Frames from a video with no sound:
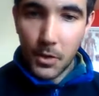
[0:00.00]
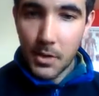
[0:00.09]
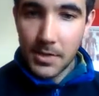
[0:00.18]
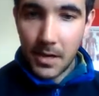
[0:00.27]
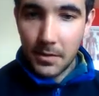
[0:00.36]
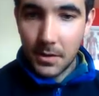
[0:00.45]
We
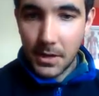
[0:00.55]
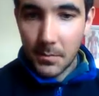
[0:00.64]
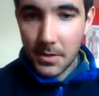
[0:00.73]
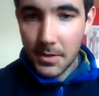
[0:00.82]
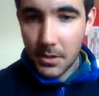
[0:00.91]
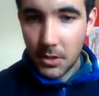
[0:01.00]
also have the
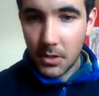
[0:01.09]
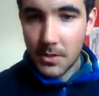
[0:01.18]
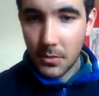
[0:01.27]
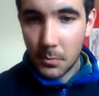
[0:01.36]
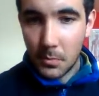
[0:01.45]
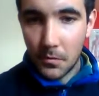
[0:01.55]
ligaments that
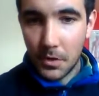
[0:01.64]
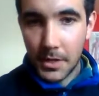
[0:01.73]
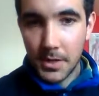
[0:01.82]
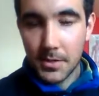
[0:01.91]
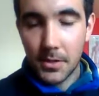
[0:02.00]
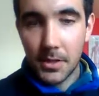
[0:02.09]
also
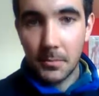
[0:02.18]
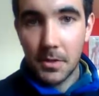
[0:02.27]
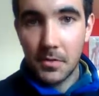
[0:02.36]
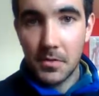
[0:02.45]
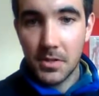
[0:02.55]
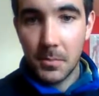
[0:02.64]
provide a certain
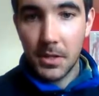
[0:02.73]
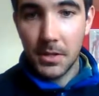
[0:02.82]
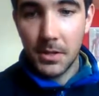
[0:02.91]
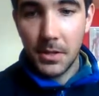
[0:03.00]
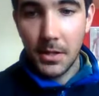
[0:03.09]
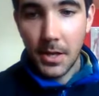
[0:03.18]
amount of
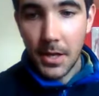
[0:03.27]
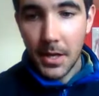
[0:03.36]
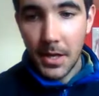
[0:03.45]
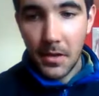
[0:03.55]
stability.